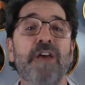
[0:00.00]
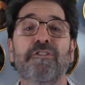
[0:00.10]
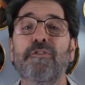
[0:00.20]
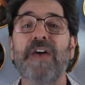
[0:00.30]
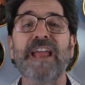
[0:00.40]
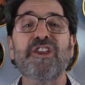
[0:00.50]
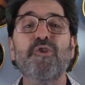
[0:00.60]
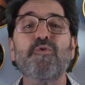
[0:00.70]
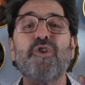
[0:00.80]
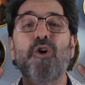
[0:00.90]
so that
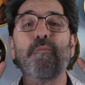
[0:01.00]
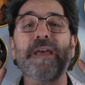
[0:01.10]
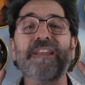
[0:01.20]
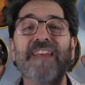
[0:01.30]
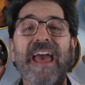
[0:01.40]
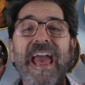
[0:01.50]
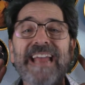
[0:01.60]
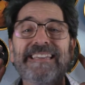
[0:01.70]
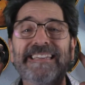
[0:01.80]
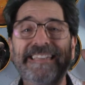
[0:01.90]
you don't miss
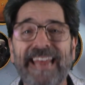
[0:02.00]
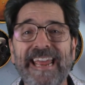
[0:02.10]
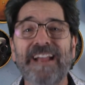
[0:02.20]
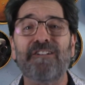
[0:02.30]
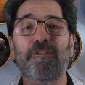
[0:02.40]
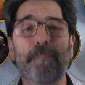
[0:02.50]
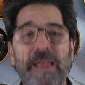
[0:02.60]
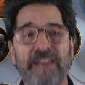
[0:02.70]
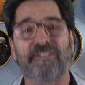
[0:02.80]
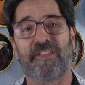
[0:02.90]
a single
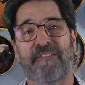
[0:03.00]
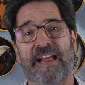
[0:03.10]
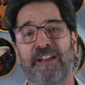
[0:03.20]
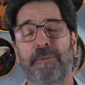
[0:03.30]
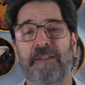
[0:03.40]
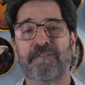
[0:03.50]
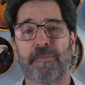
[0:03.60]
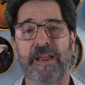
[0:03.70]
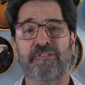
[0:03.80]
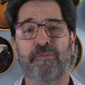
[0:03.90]
piece of the valuable
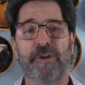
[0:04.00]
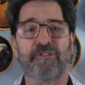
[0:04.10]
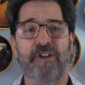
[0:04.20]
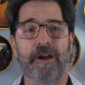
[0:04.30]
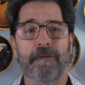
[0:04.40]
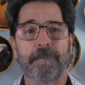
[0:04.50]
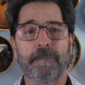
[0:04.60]
information we share.